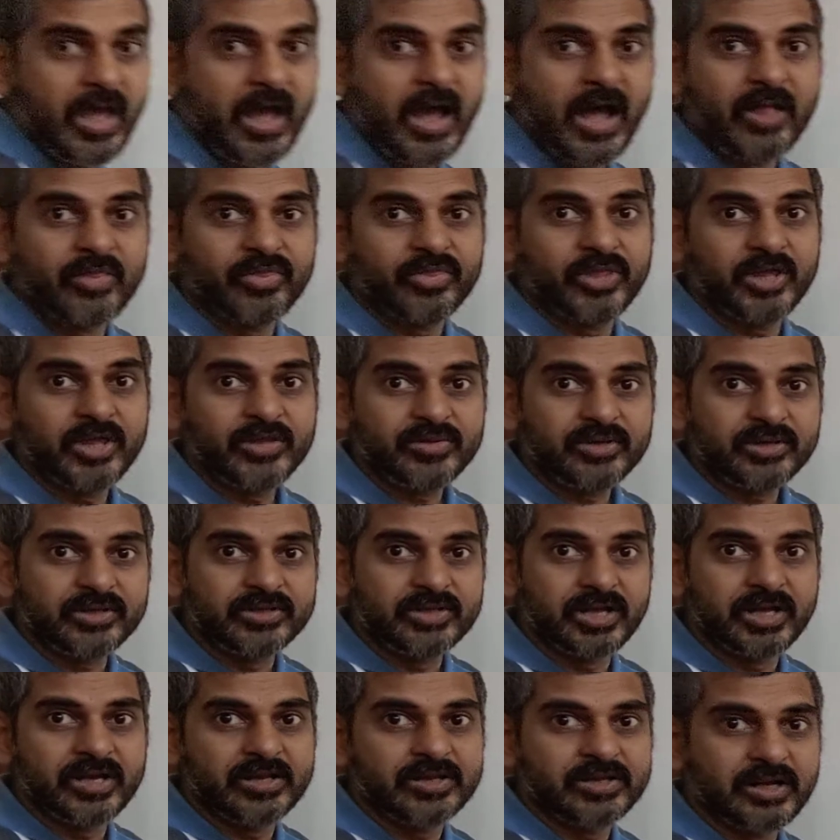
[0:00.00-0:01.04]
And this is
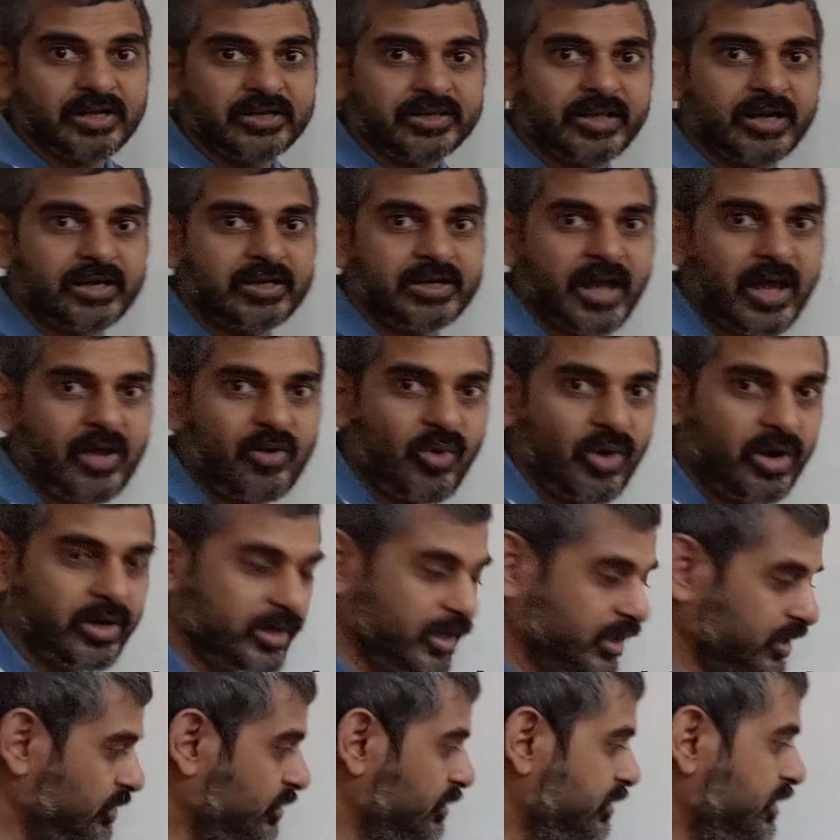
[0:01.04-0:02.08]
the result that I
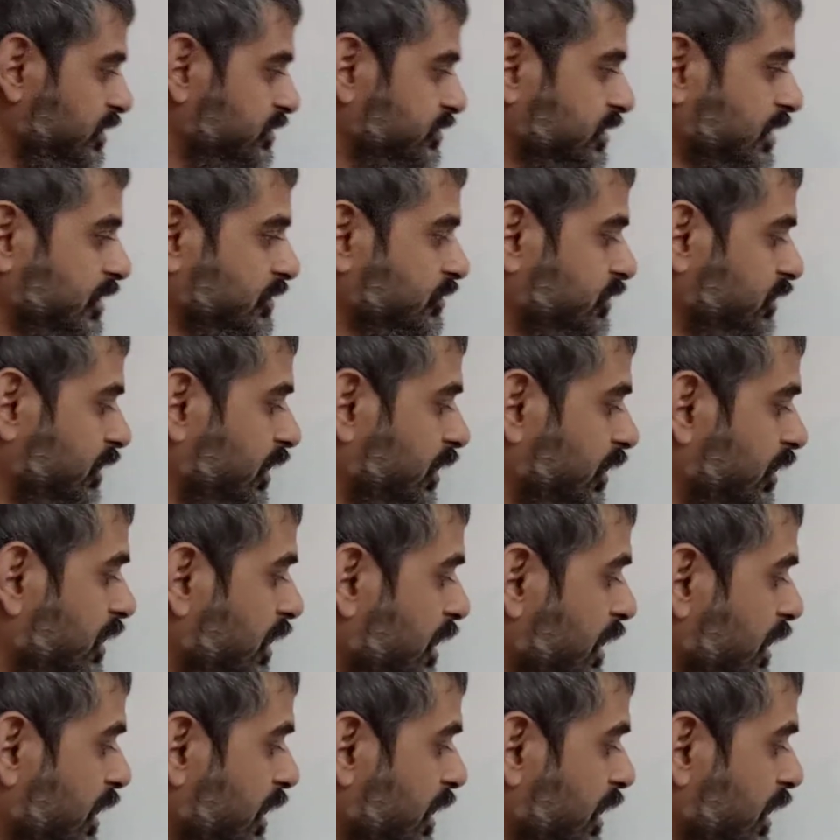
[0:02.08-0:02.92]
wanted to discuss here.